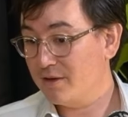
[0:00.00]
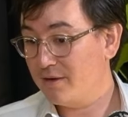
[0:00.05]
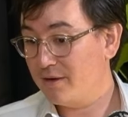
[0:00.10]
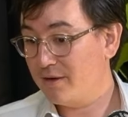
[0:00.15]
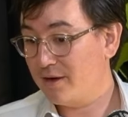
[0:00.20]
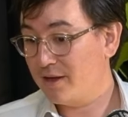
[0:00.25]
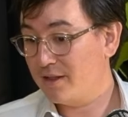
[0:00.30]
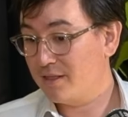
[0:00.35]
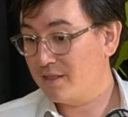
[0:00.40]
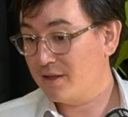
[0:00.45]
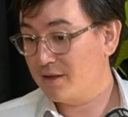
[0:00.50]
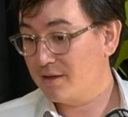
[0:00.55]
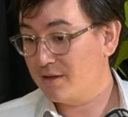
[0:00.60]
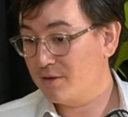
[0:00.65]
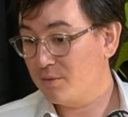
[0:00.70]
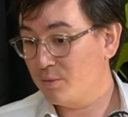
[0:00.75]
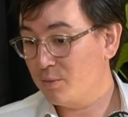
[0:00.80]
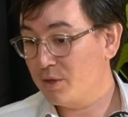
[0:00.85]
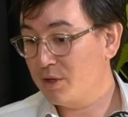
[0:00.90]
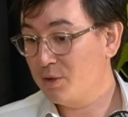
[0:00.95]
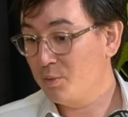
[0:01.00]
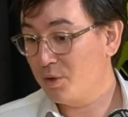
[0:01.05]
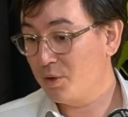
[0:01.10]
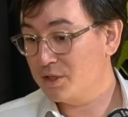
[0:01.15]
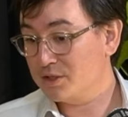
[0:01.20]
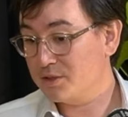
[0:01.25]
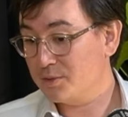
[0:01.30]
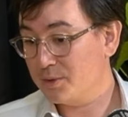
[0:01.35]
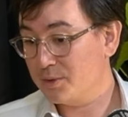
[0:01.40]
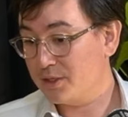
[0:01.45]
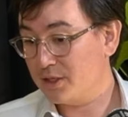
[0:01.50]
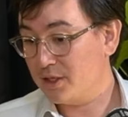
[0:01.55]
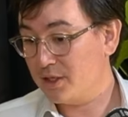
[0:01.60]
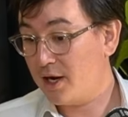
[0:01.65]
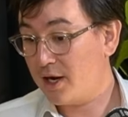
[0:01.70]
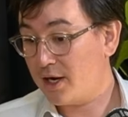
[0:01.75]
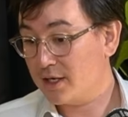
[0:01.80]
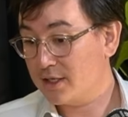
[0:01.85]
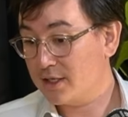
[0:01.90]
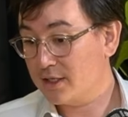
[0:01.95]
I think we want to
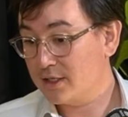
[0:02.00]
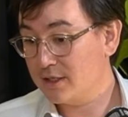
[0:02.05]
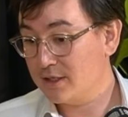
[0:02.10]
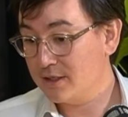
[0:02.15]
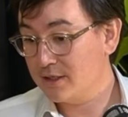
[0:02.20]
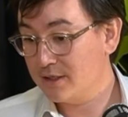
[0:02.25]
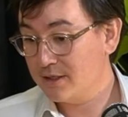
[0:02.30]
unlock